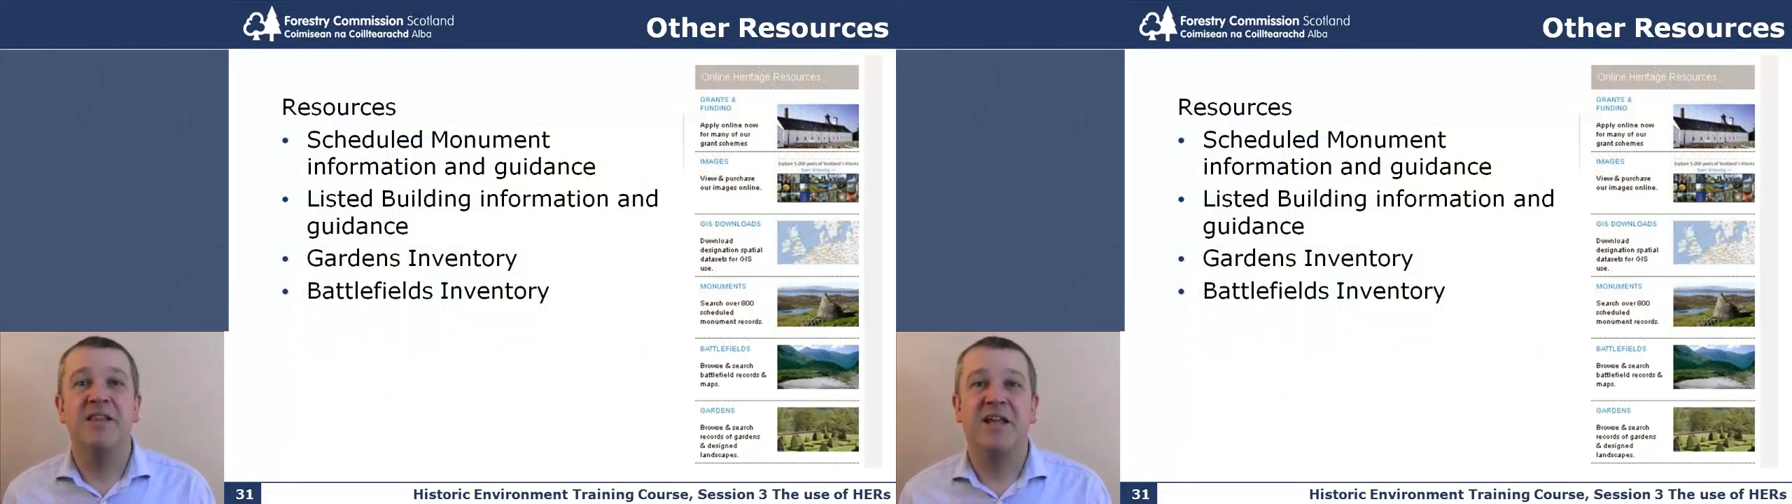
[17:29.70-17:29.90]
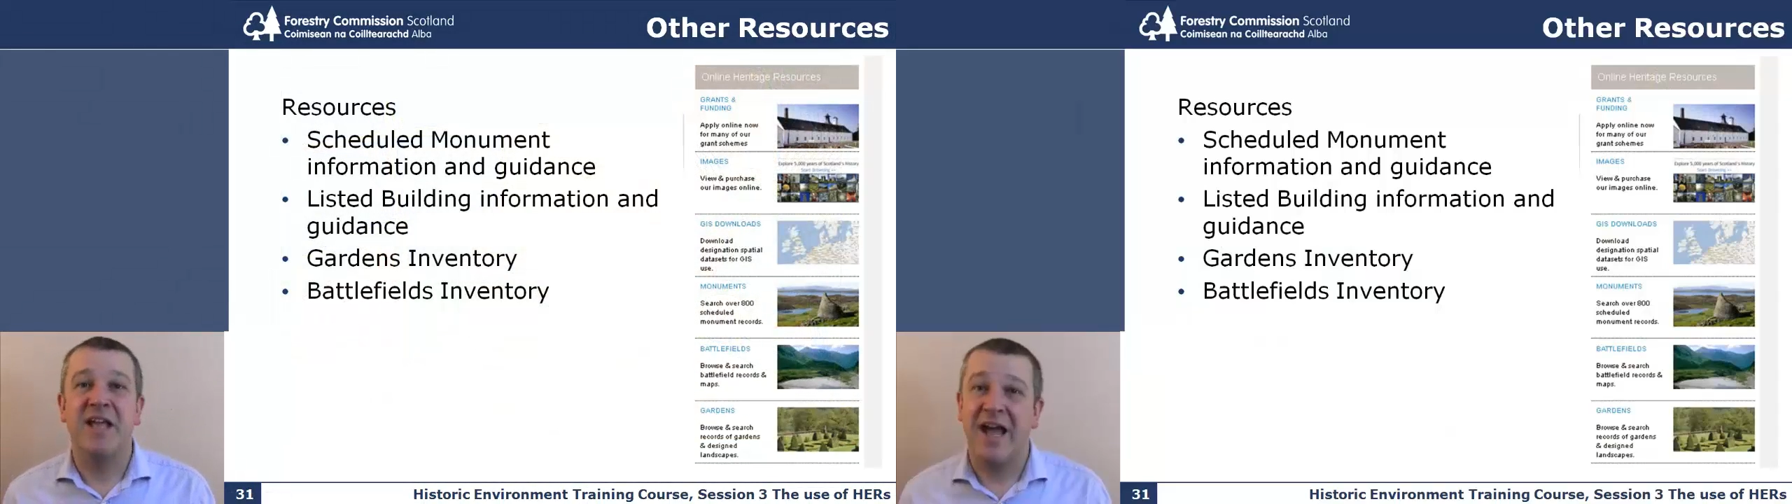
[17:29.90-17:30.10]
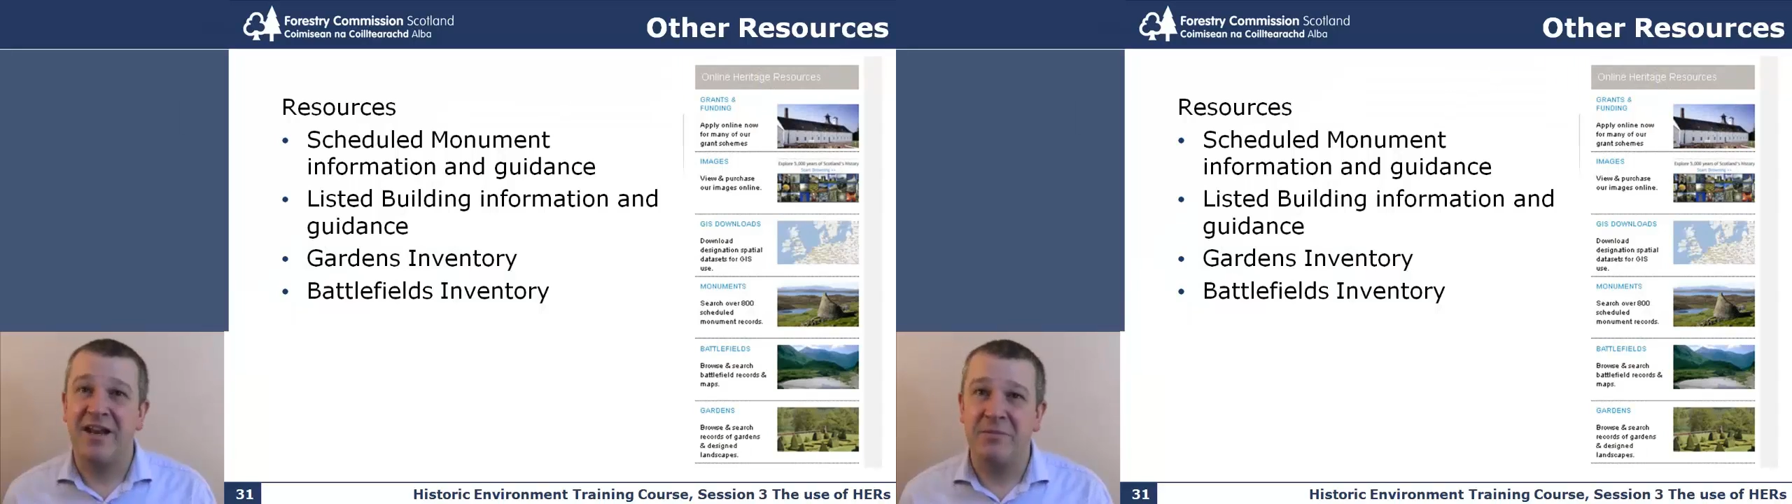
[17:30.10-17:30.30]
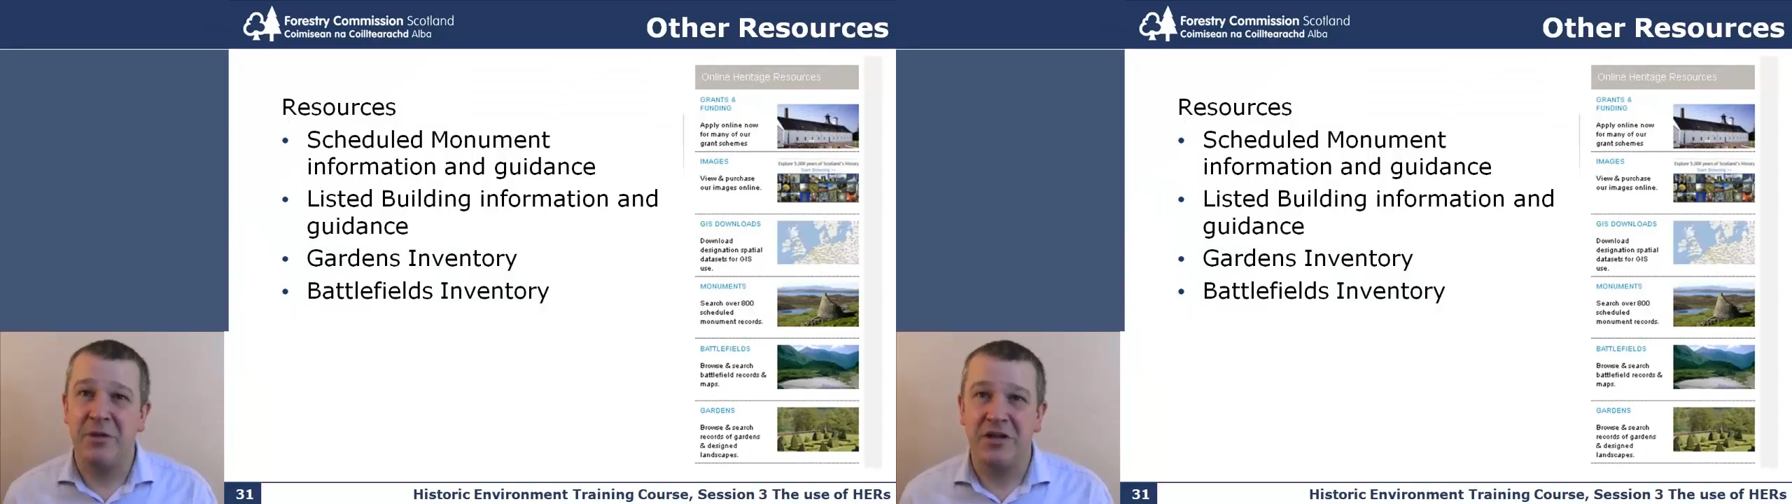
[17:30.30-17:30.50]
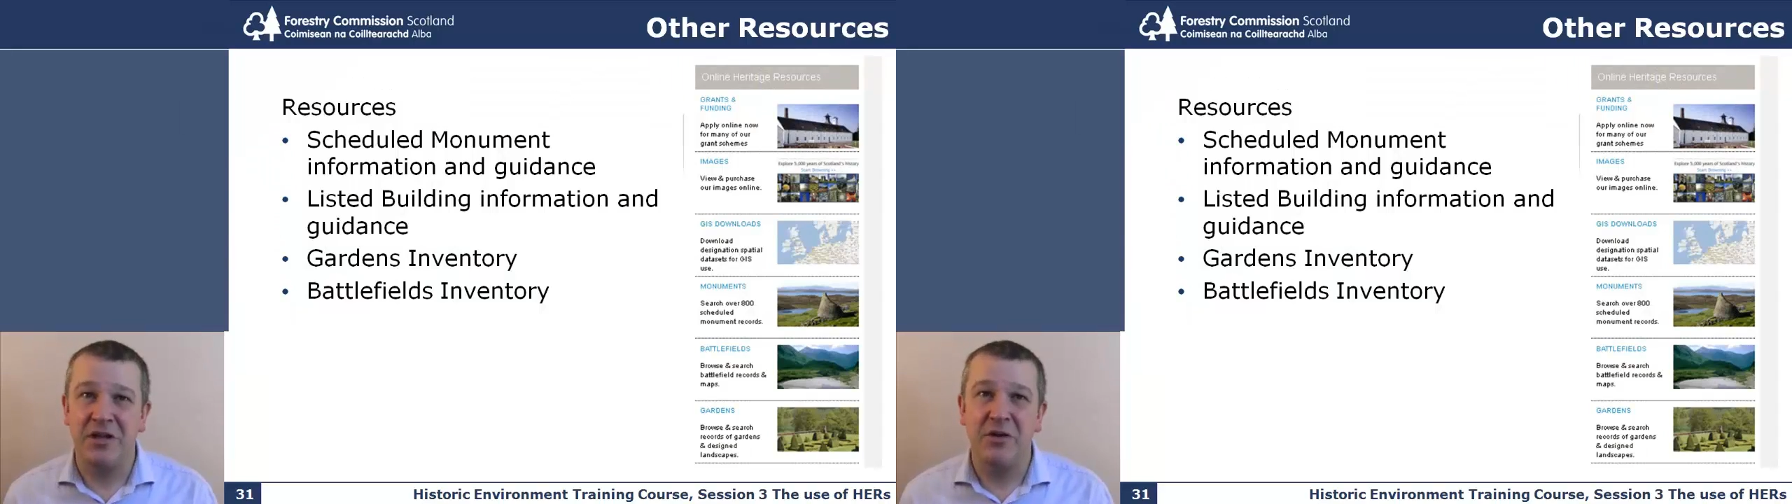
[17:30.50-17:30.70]
The canny
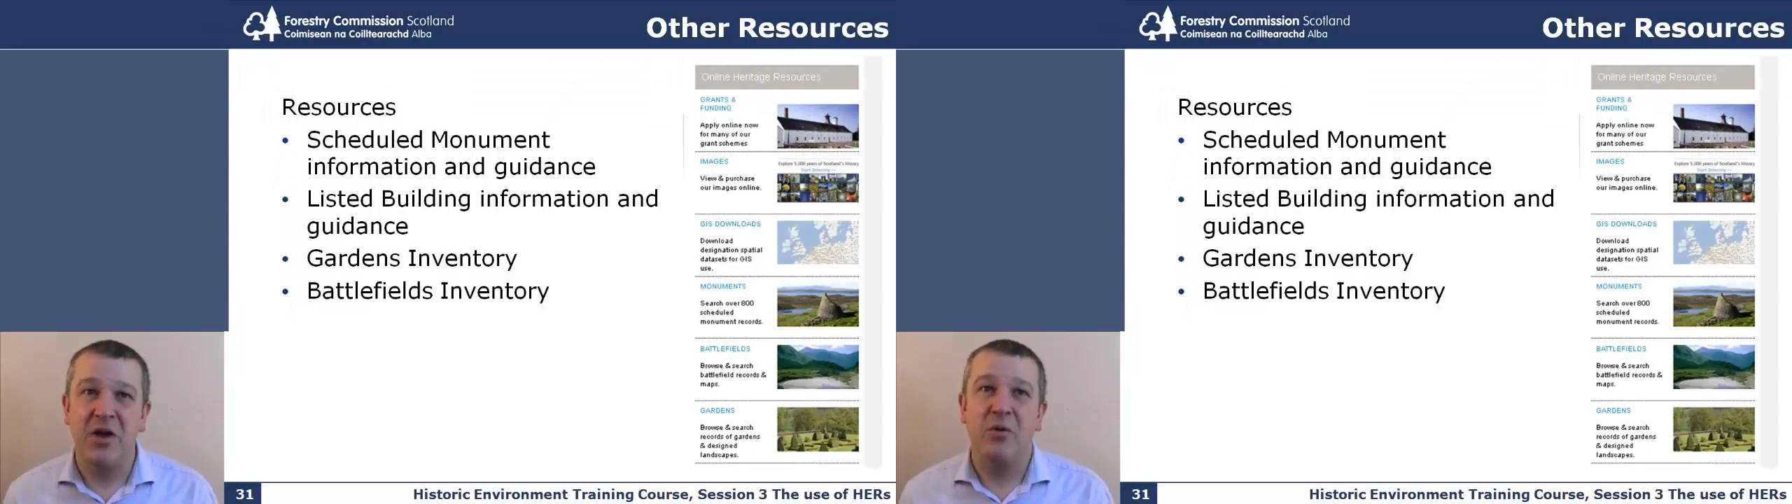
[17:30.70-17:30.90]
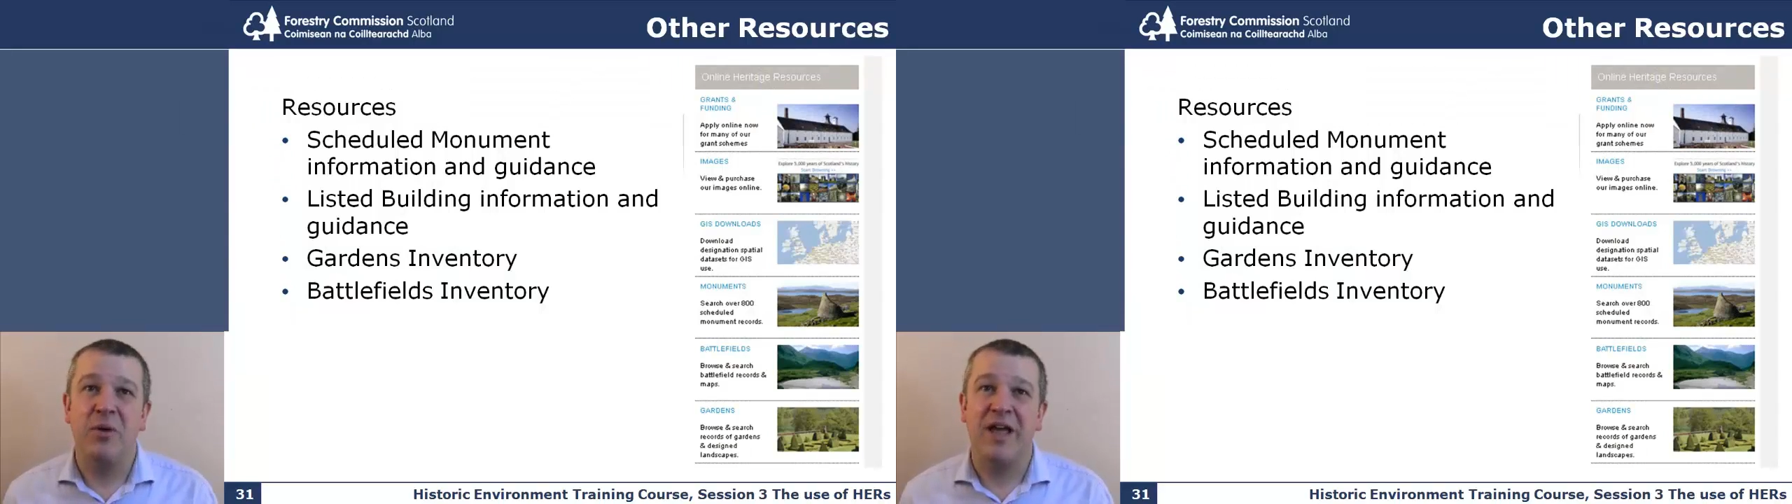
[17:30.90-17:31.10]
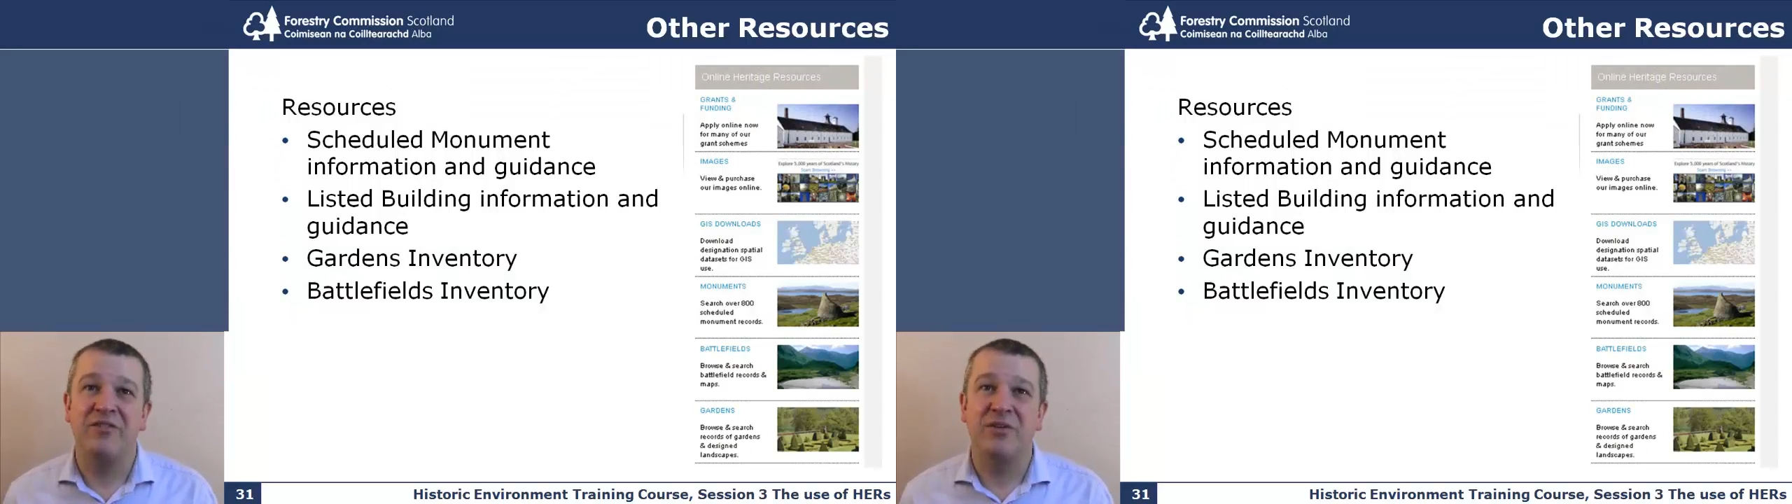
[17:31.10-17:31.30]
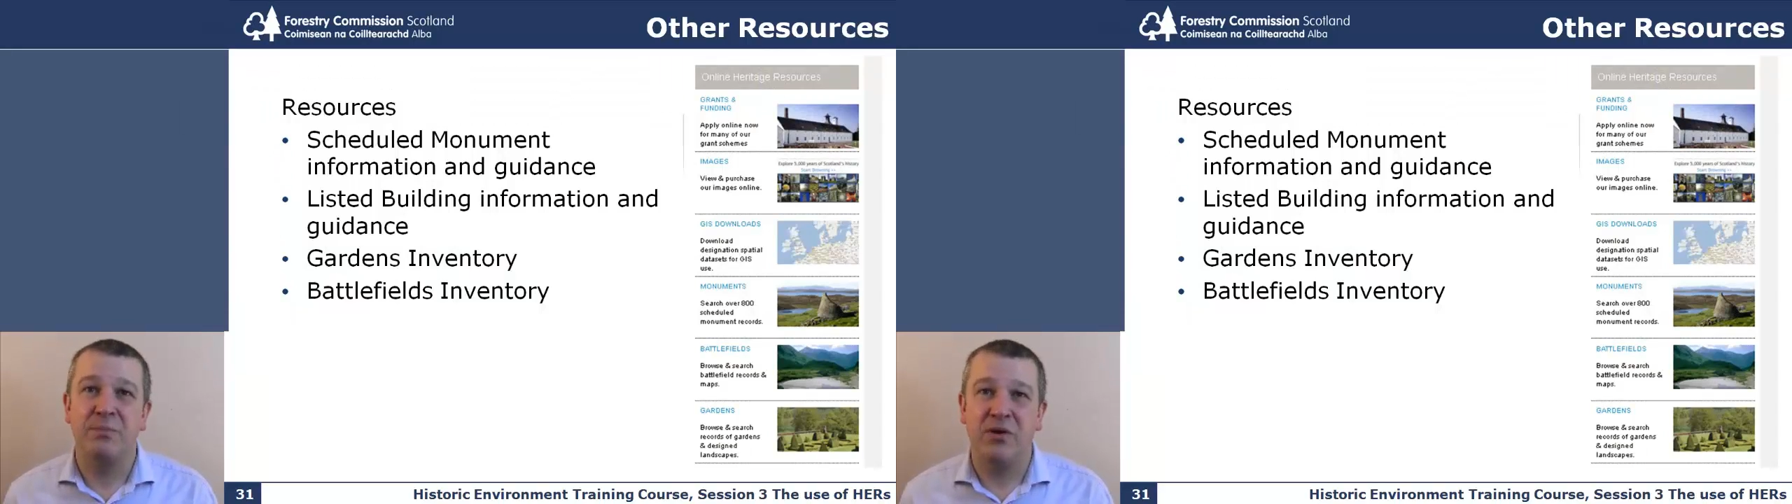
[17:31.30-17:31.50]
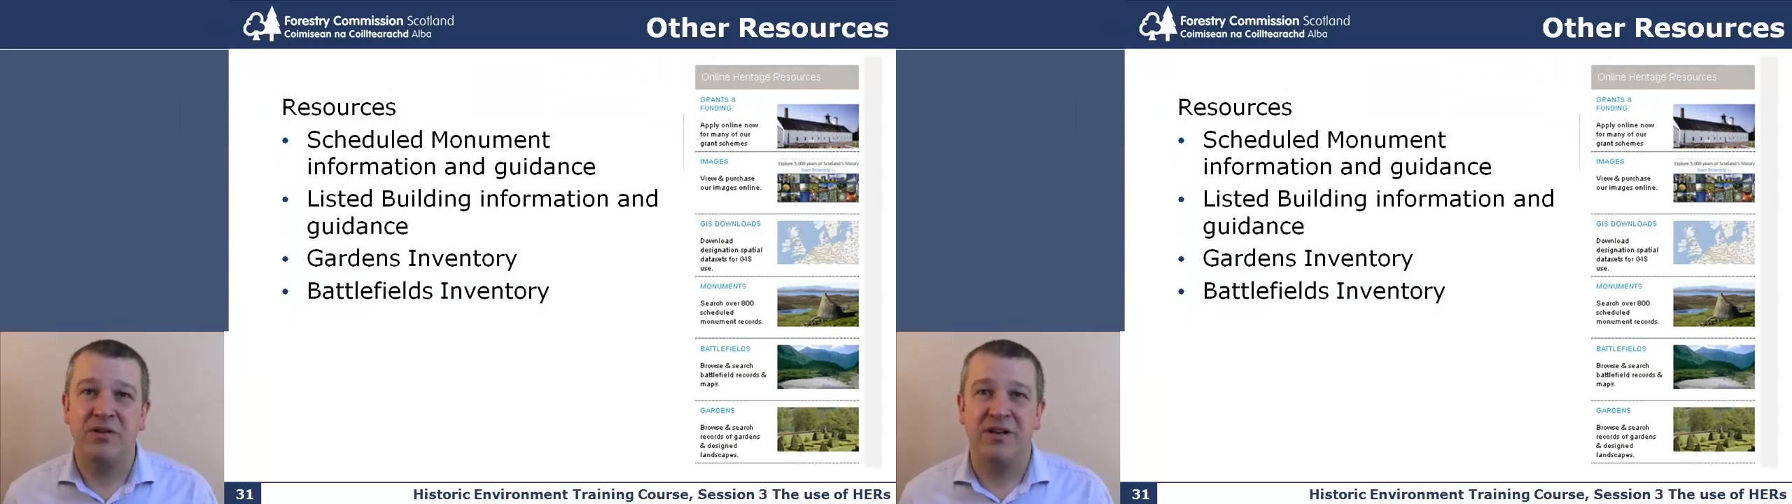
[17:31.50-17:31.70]
among you will have
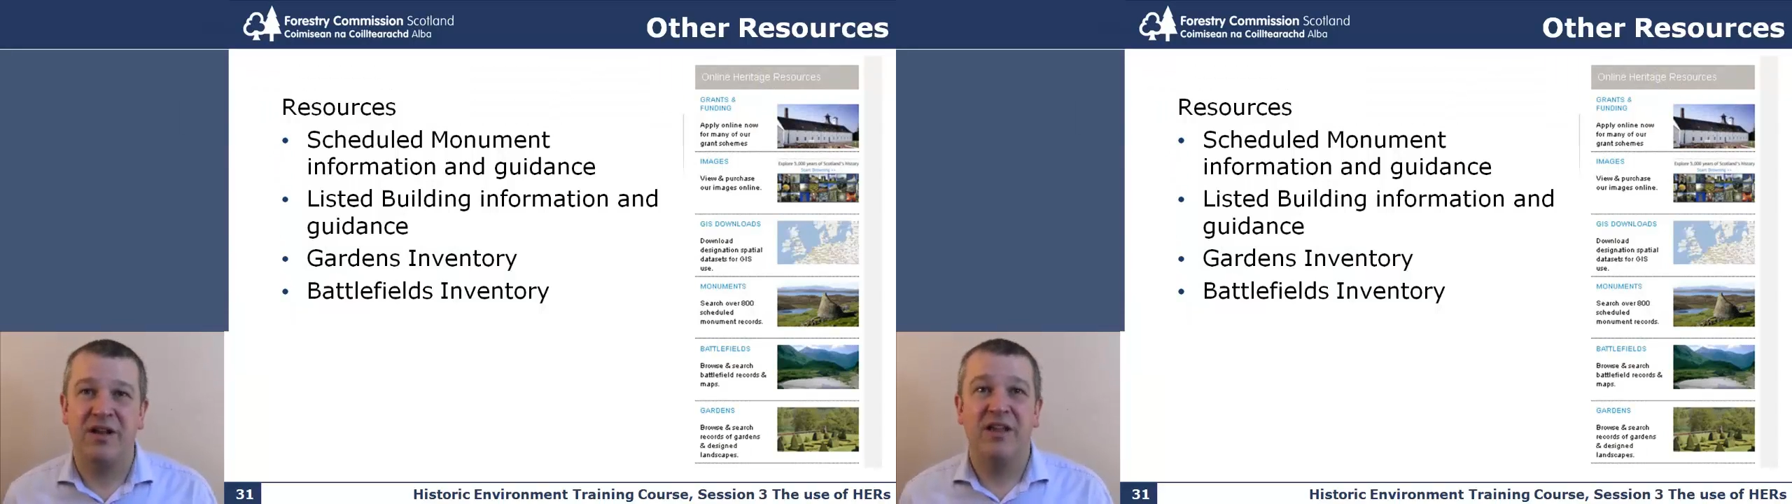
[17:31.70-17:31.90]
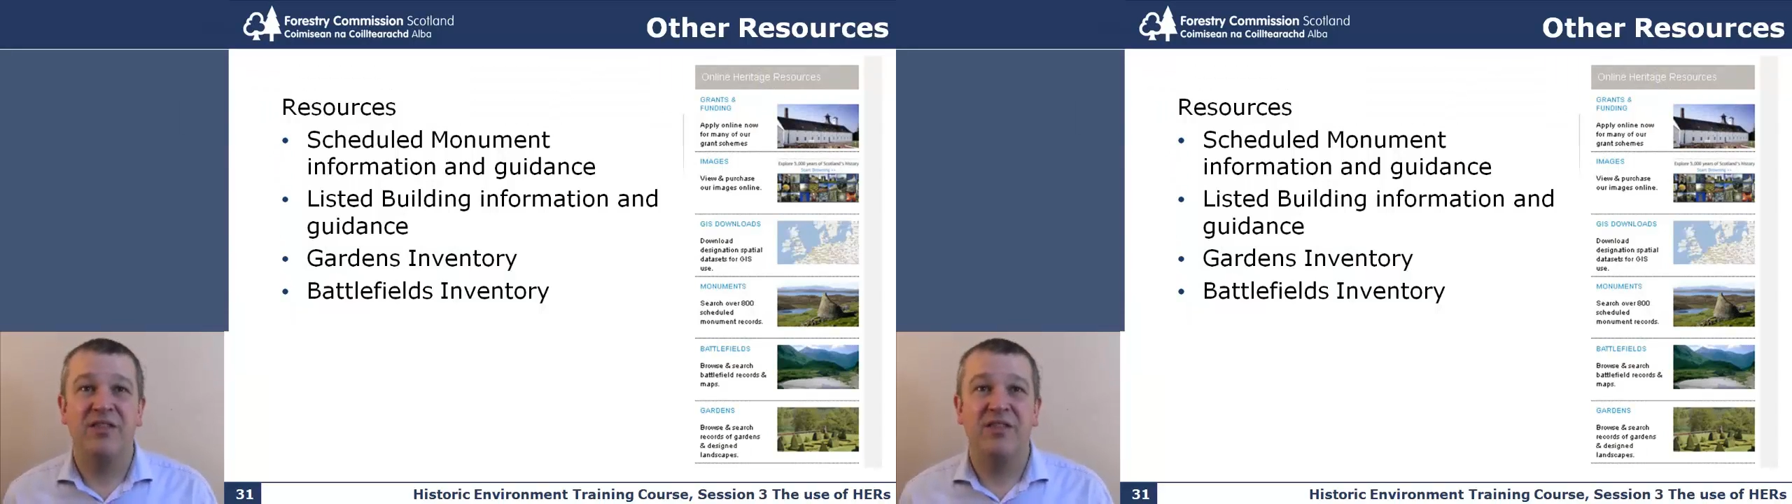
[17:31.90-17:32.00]
spotted